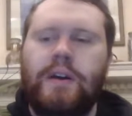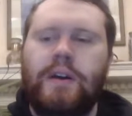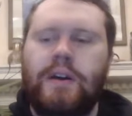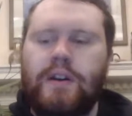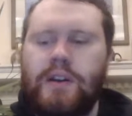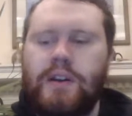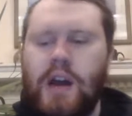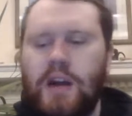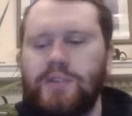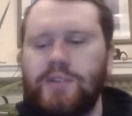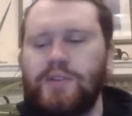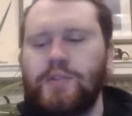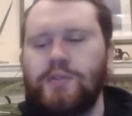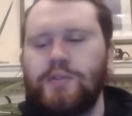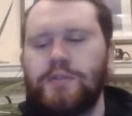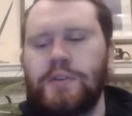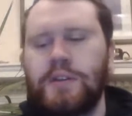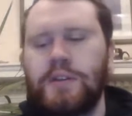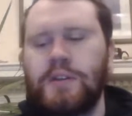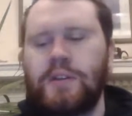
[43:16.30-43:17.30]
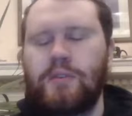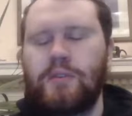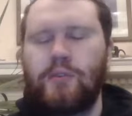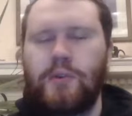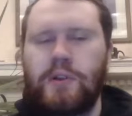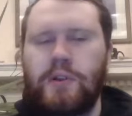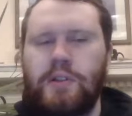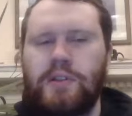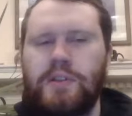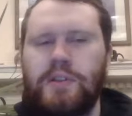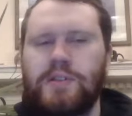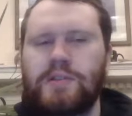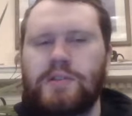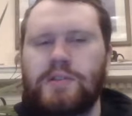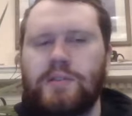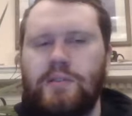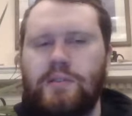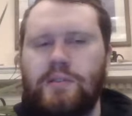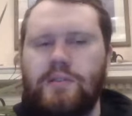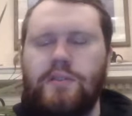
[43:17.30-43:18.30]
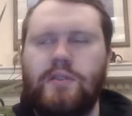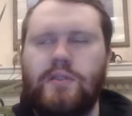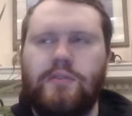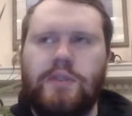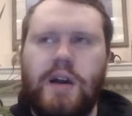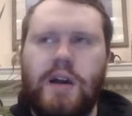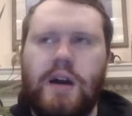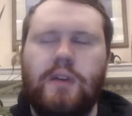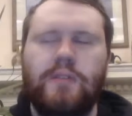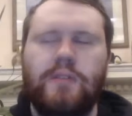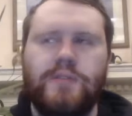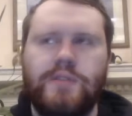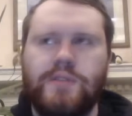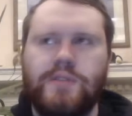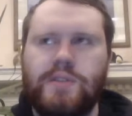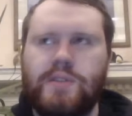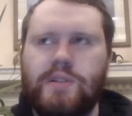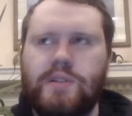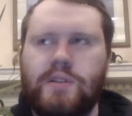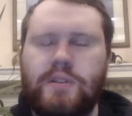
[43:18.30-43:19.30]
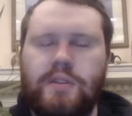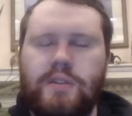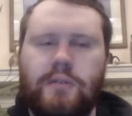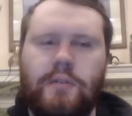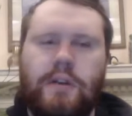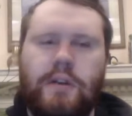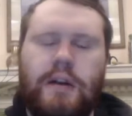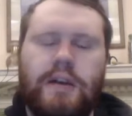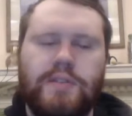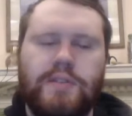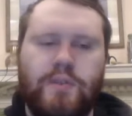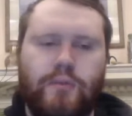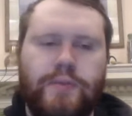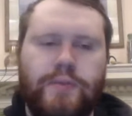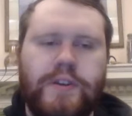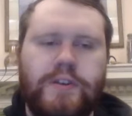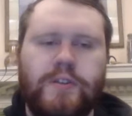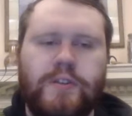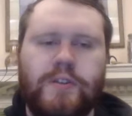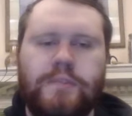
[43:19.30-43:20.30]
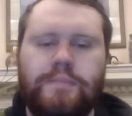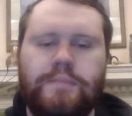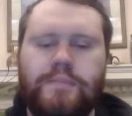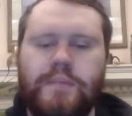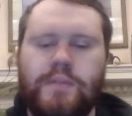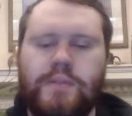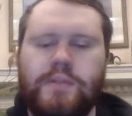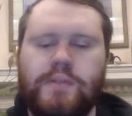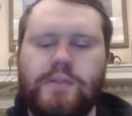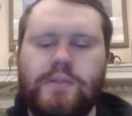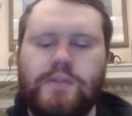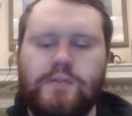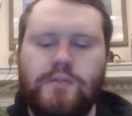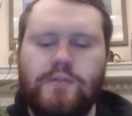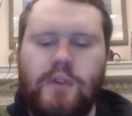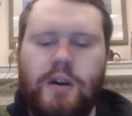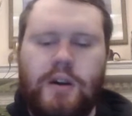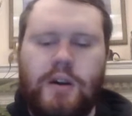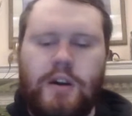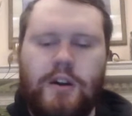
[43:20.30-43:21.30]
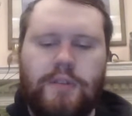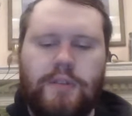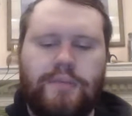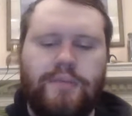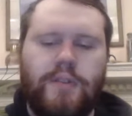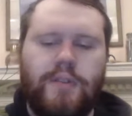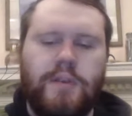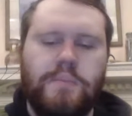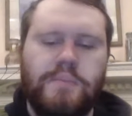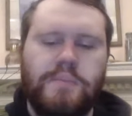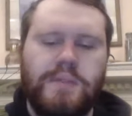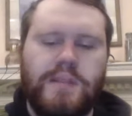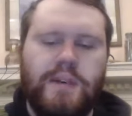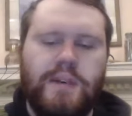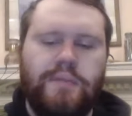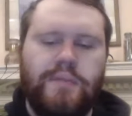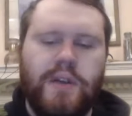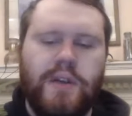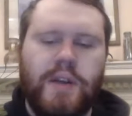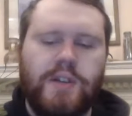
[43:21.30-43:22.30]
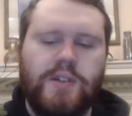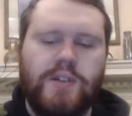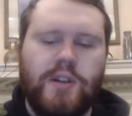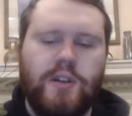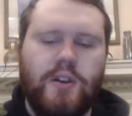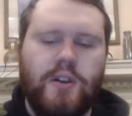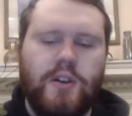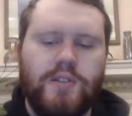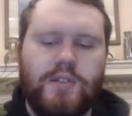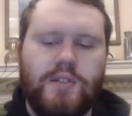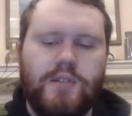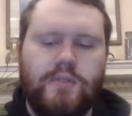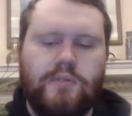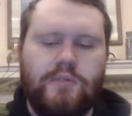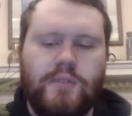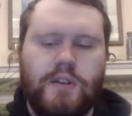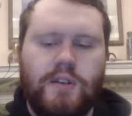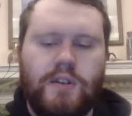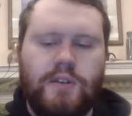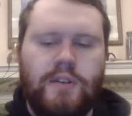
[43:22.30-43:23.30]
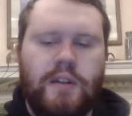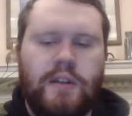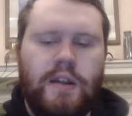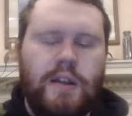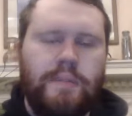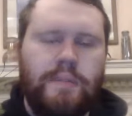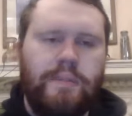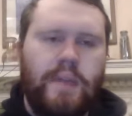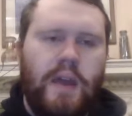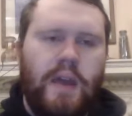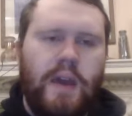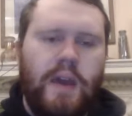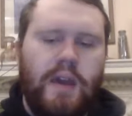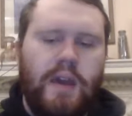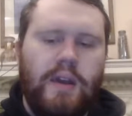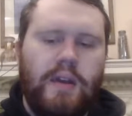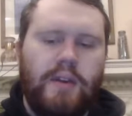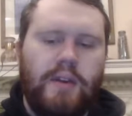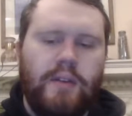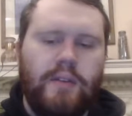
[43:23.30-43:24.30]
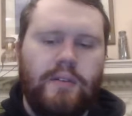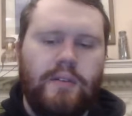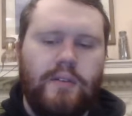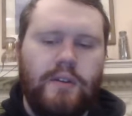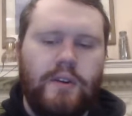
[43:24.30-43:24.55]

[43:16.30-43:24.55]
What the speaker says: continuity, or at least, you know, knowledge as a reader to from stuff like Chuck Austin's run and